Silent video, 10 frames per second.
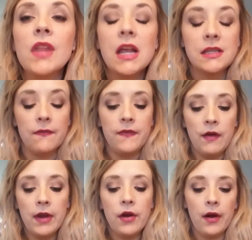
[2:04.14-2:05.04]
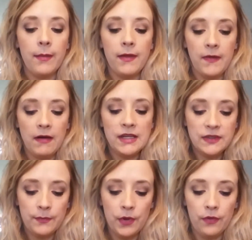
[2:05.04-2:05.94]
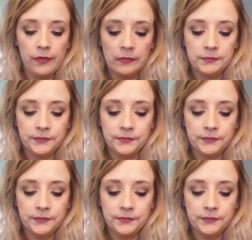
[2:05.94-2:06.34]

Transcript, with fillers: It's very creamy, very smooth.